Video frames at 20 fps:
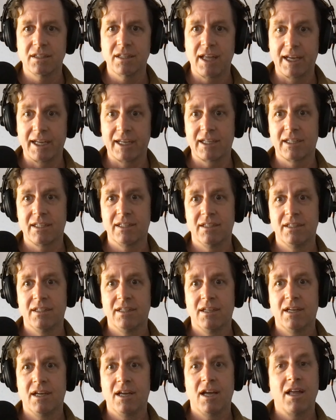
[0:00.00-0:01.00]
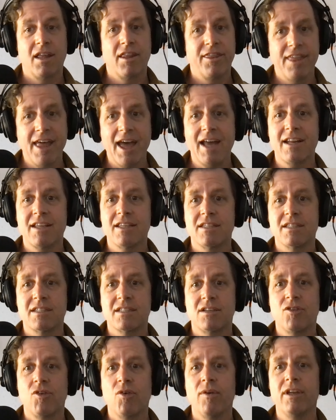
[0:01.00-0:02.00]
Like that is
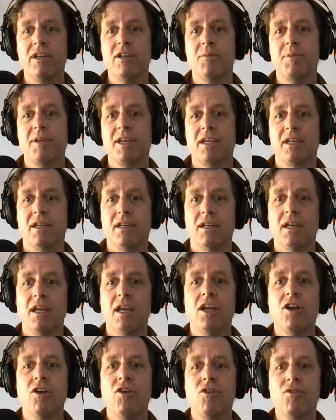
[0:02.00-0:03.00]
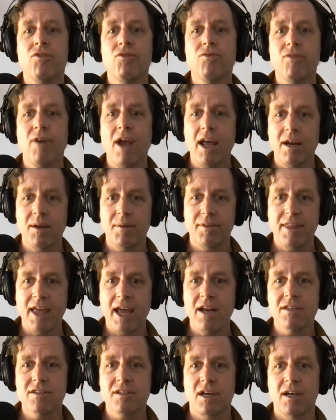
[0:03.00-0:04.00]
going to be incredible.
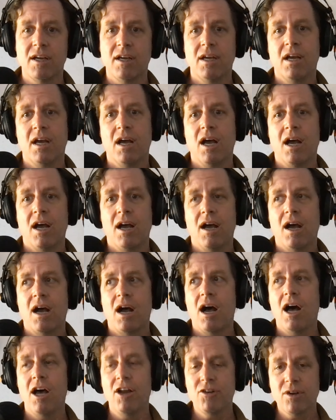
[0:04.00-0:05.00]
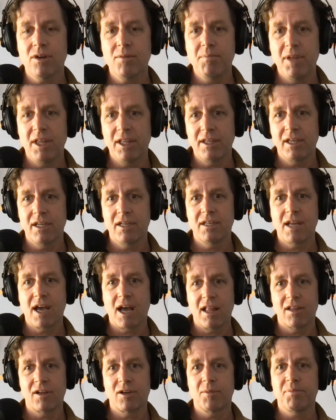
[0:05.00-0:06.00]
That is $100 million
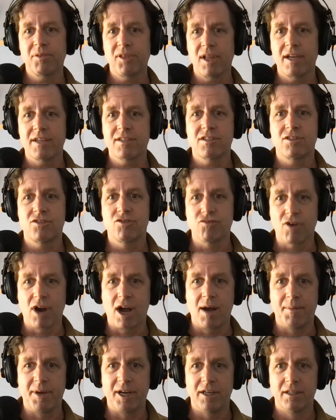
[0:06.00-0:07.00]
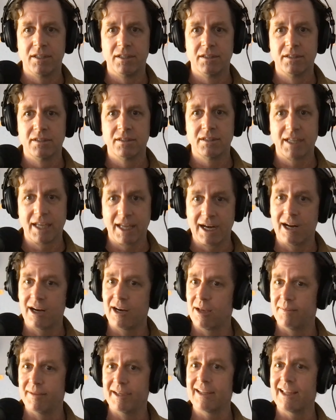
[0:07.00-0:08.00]
plus drama. You know
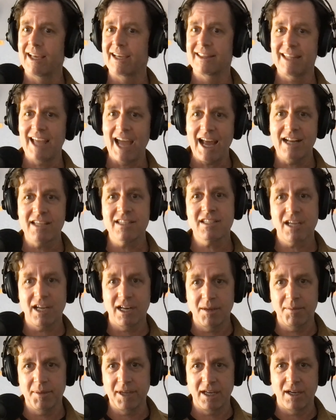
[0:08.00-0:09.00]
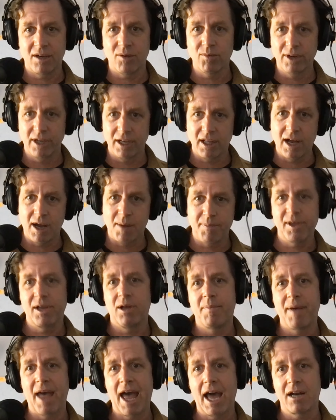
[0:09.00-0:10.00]
what I mean? Like that is going to be a real
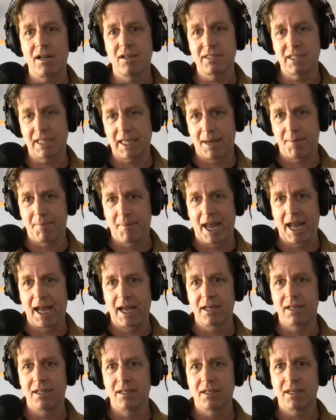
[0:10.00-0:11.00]
uphill battle to get made.